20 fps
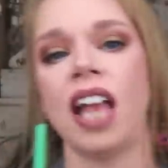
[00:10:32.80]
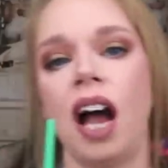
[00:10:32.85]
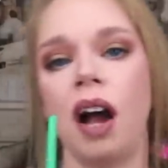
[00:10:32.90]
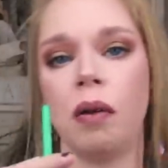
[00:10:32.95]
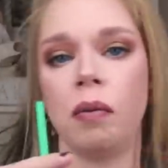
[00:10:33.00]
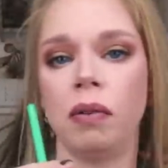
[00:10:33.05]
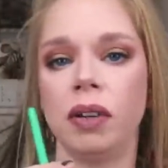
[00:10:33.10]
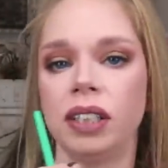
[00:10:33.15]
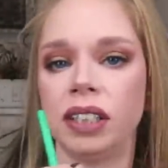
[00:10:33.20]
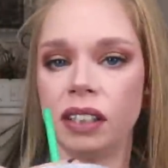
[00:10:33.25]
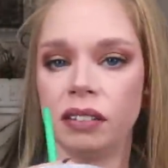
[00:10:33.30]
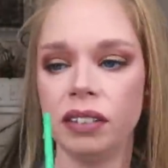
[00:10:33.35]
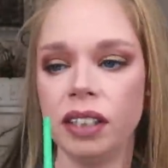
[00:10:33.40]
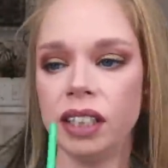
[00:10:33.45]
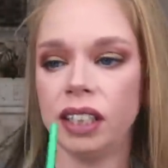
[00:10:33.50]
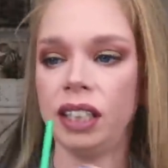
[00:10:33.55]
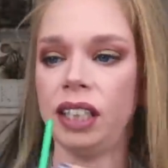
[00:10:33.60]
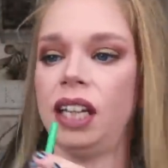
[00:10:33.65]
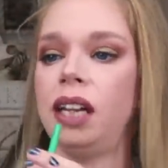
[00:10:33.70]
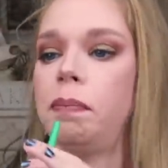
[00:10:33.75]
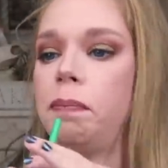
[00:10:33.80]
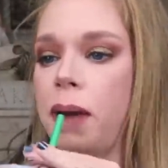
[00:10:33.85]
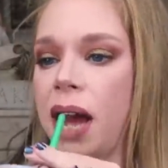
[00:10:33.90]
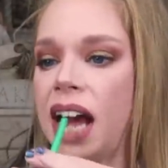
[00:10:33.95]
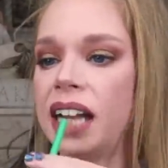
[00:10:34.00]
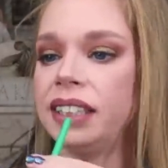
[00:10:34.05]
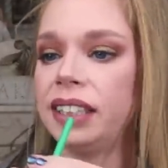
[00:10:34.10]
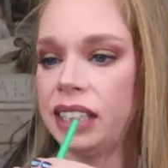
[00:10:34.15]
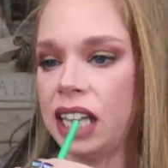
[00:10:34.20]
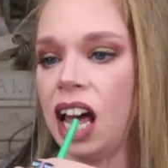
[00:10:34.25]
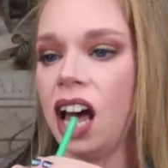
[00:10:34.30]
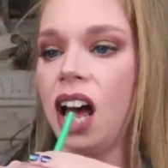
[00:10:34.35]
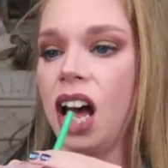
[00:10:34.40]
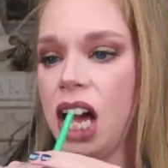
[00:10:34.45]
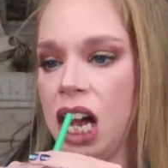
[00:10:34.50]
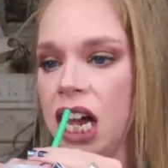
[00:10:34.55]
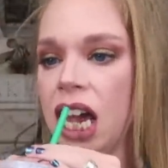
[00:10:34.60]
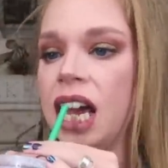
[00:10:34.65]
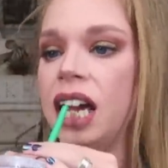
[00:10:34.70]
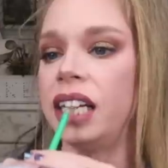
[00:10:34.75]
That was a really bad
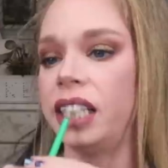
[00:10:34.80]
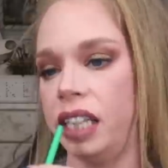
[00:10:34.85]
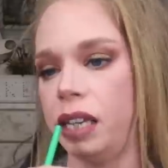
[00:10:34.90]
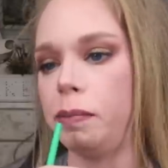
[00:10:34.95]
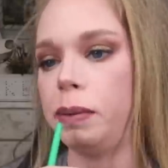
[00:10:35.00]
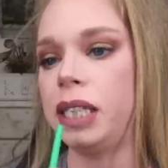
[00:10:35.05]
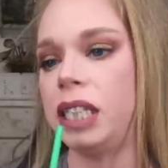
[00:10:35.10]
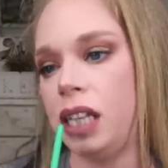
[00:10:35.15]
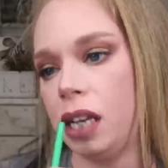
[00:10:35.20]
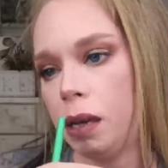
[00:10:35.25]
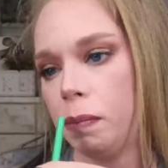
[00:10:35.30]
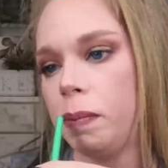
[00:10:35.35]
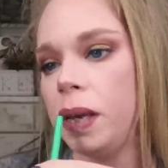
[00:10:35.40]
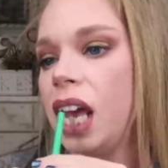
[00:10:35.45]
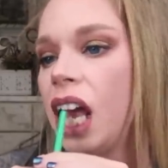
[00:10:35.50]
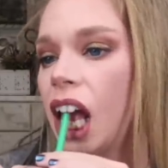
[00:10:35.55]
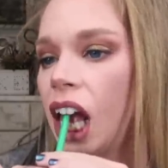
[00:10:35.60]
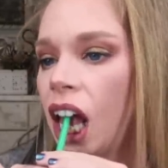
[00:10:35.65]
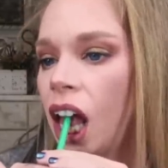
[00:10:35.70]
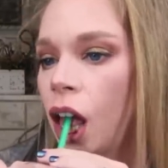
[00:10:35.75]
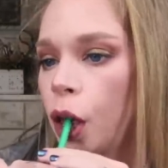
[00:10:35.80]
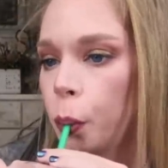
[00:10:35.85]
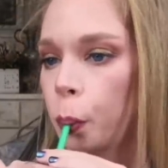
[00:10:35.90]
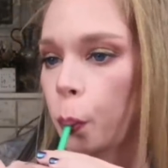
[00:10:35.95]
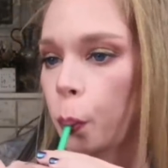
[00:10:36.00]
song. Sippy sippy.